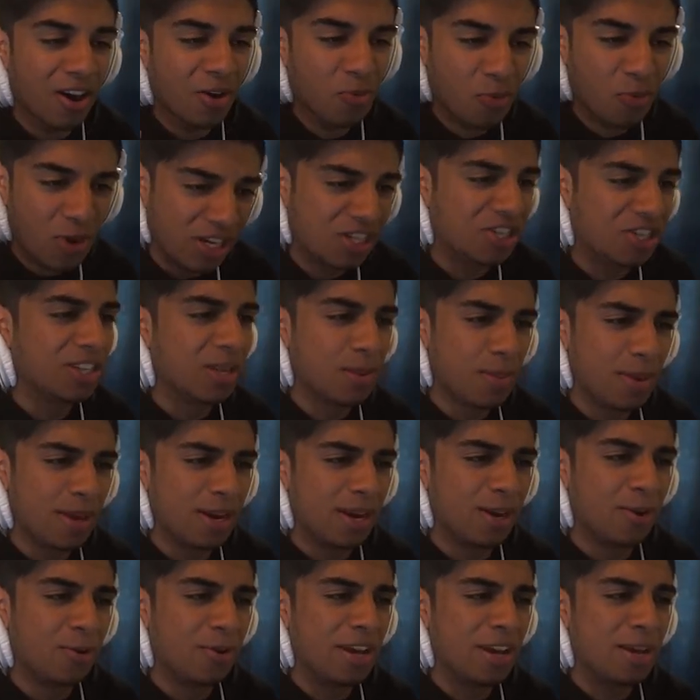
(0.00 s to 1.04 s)
which is a bit
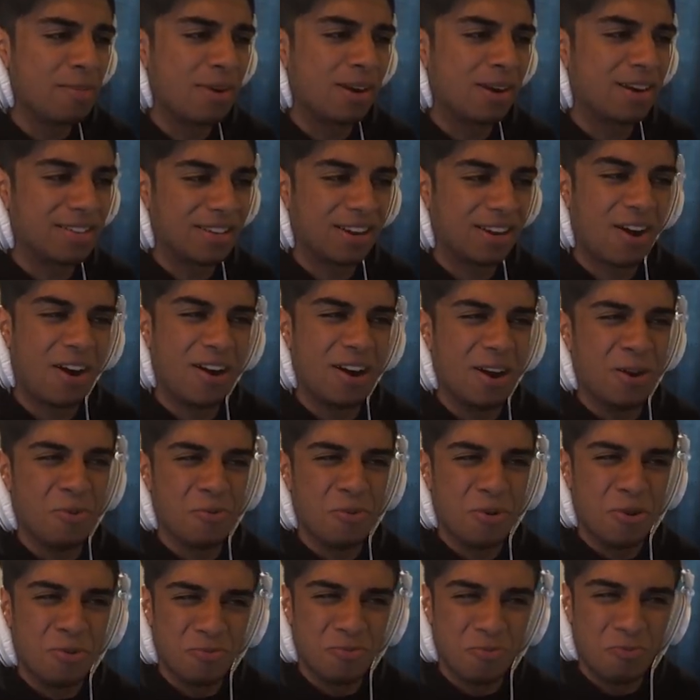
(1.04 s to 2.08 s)
annoying because I kind of
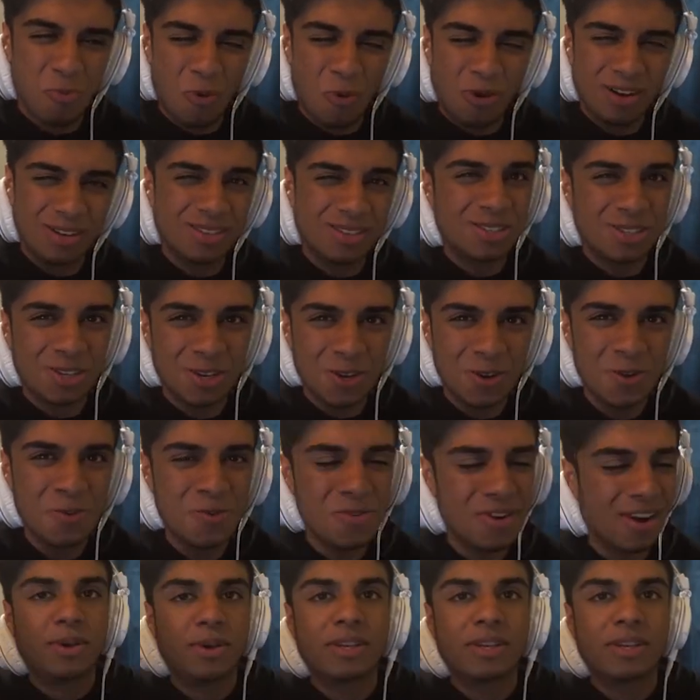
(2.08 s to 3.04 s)
would want want to.